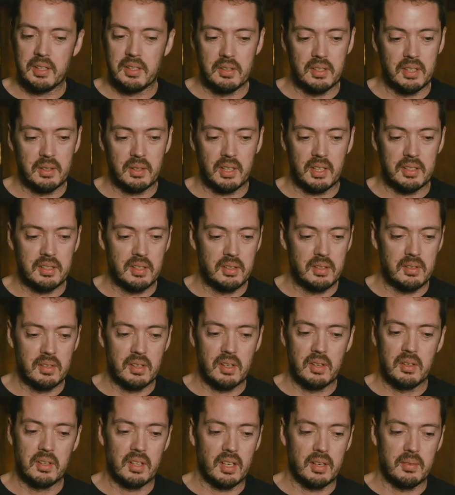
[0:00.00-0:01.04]

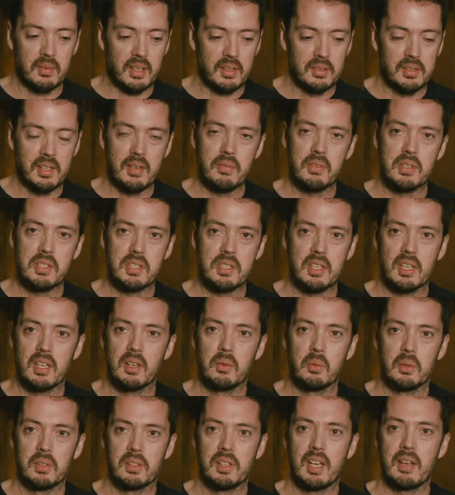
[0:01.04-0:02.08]
never say I
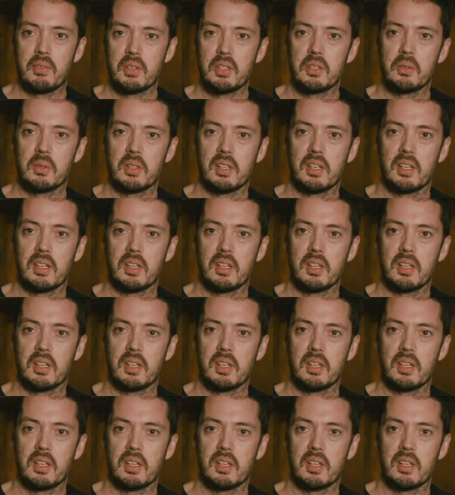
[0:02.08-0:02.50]
will never do